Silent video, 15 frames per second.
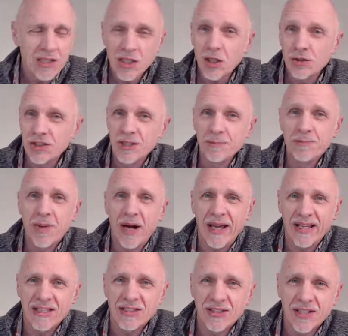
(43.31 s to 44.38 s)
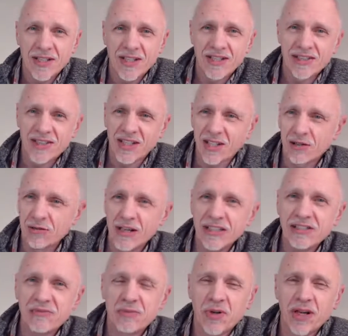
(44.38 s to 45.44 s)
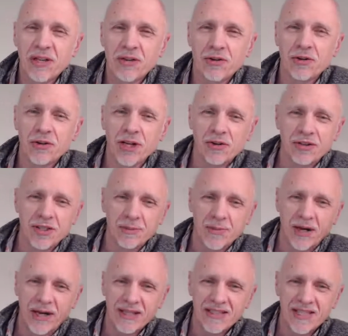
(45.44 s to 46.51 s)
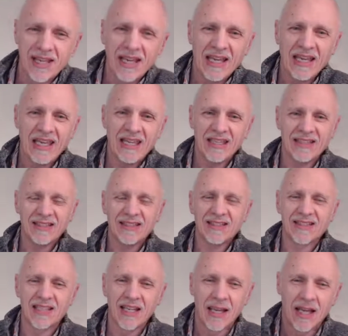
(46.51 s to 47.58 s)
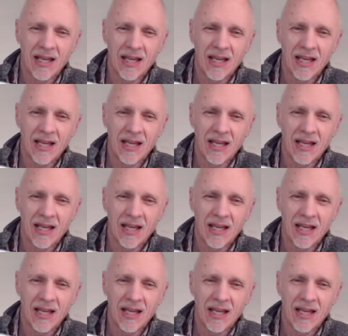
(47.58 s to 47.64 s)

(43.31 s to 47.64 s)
coaching bite, today's creative breakthrough coaching bite is